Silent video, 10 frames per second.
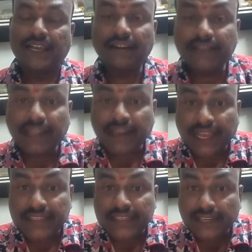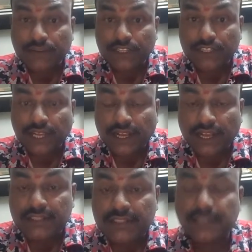with the
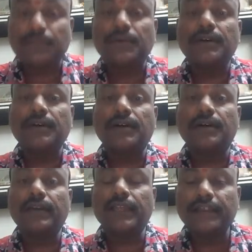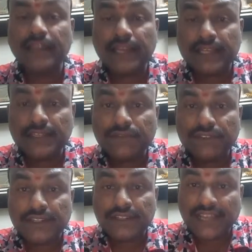customer, interaction
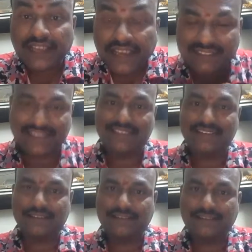with the guest.